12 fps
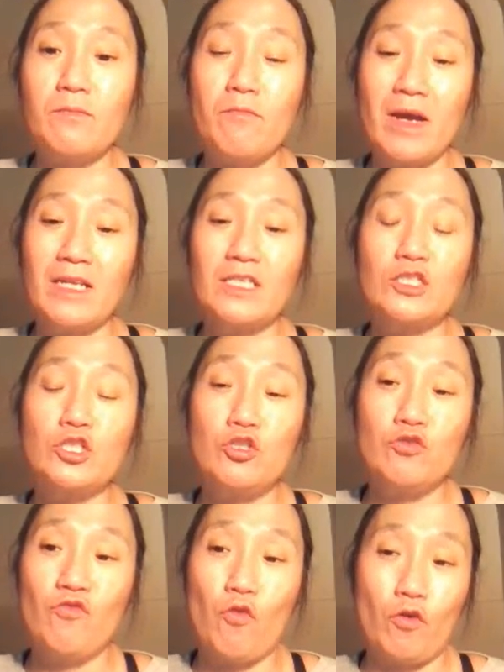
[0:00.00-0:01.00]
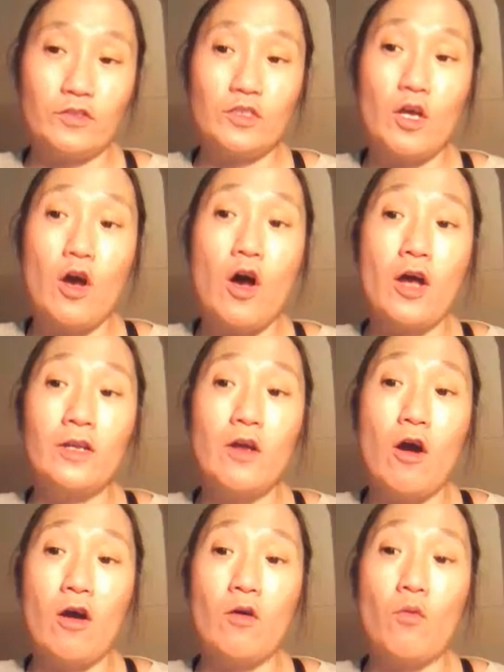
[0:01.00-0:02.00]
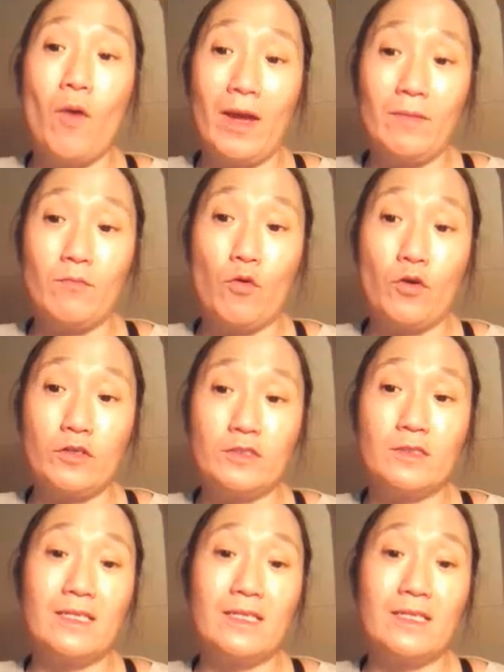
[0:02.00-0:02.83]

minus 2/4 on our whiteboards.